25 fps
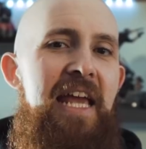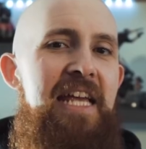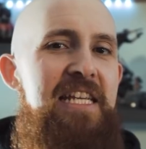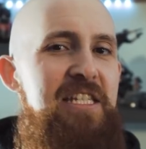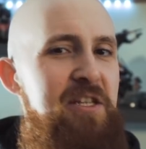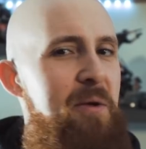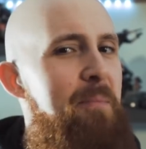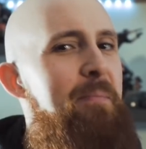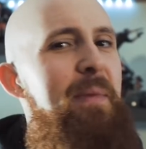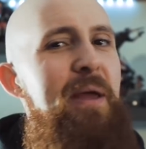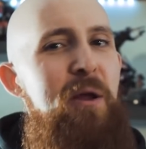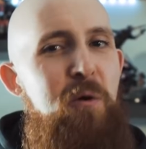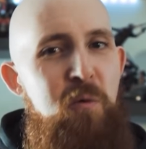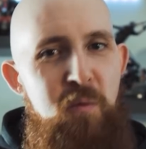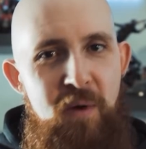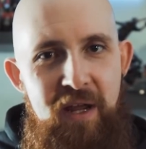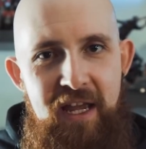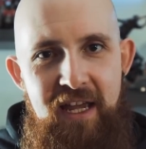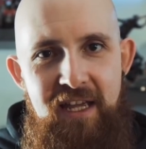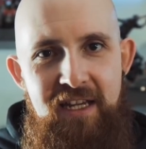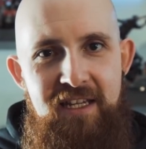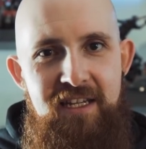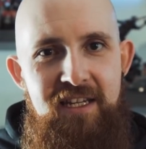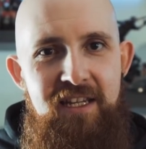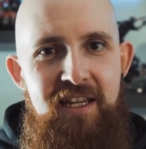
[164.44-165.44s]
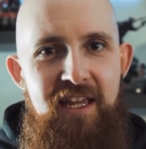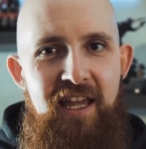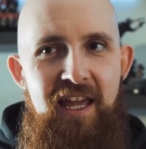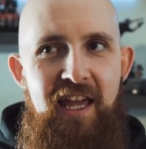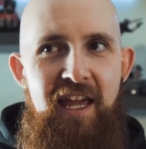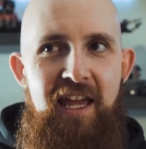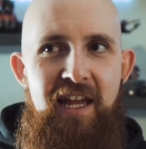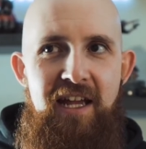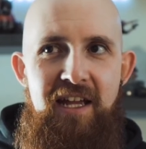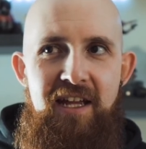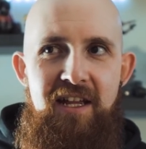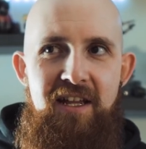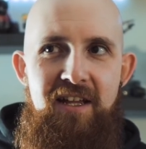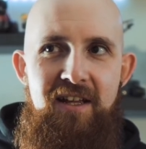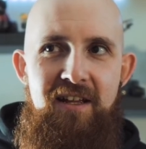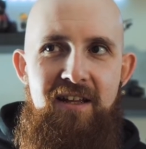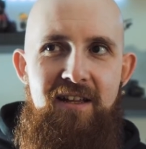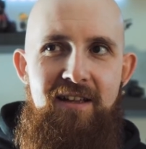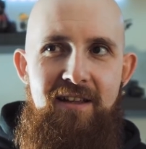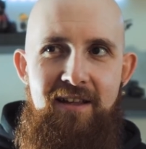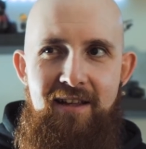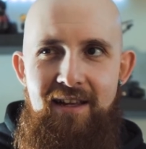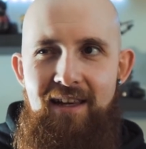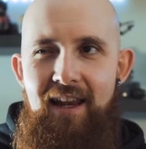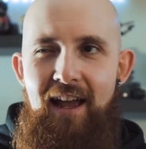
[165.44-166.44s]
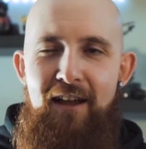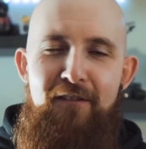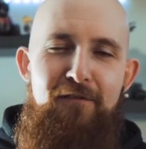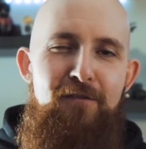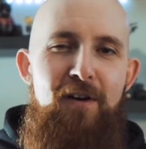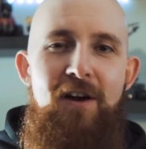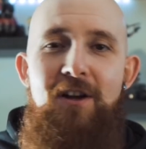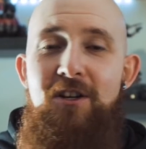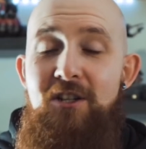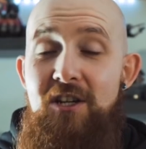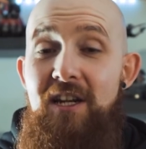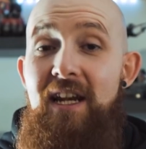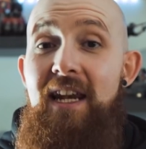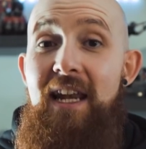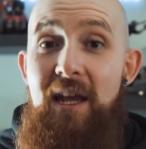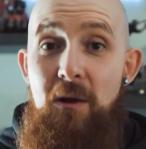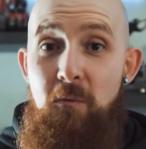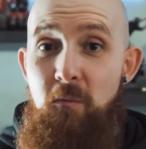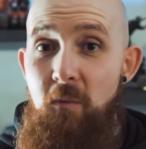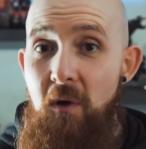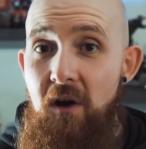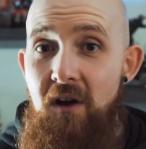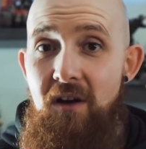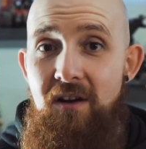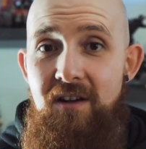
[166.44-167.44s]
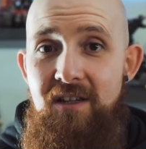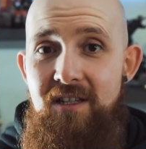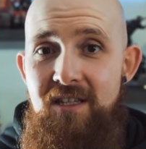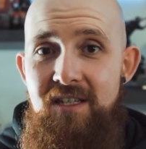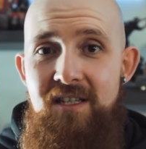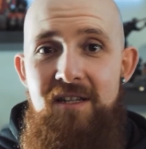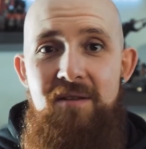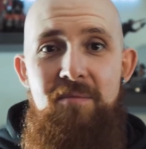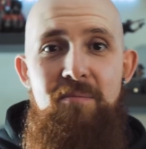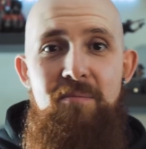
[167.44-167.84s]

is a bit weird. Like, functionally it works,